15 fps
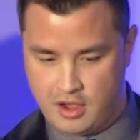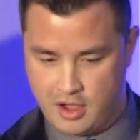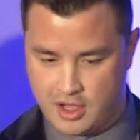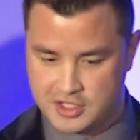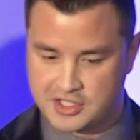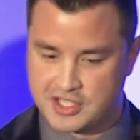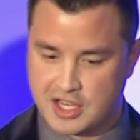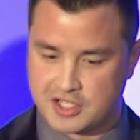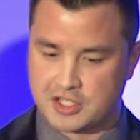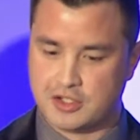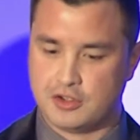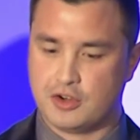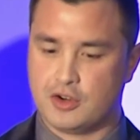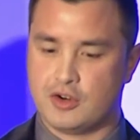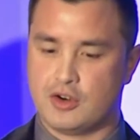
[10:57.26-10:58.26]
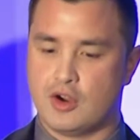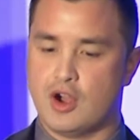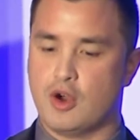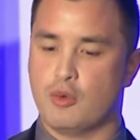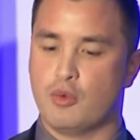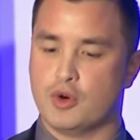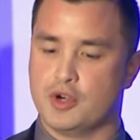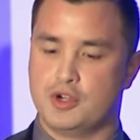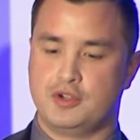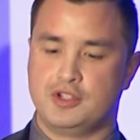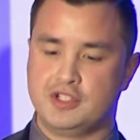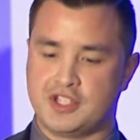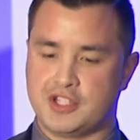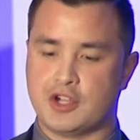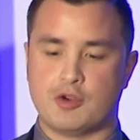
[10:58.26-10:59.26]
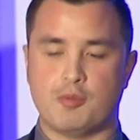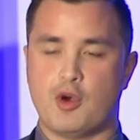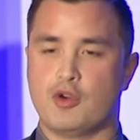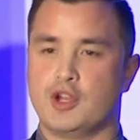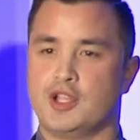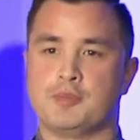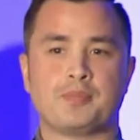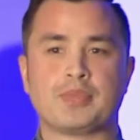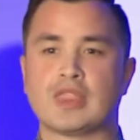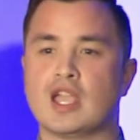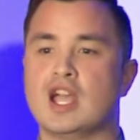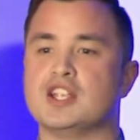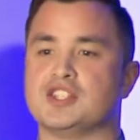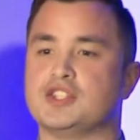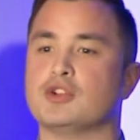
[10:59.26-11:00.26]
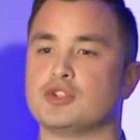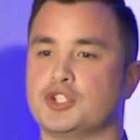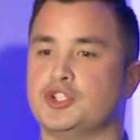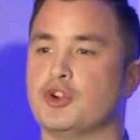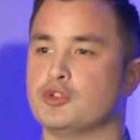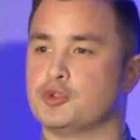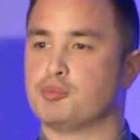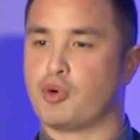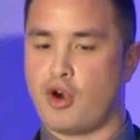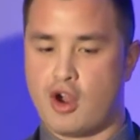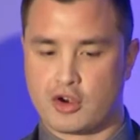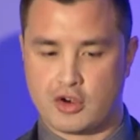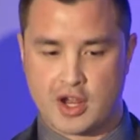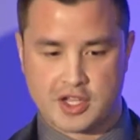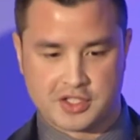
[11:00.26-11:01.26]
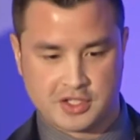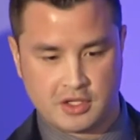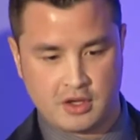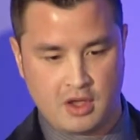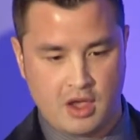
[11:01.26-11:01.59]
session or award ceremony, it still shows progress.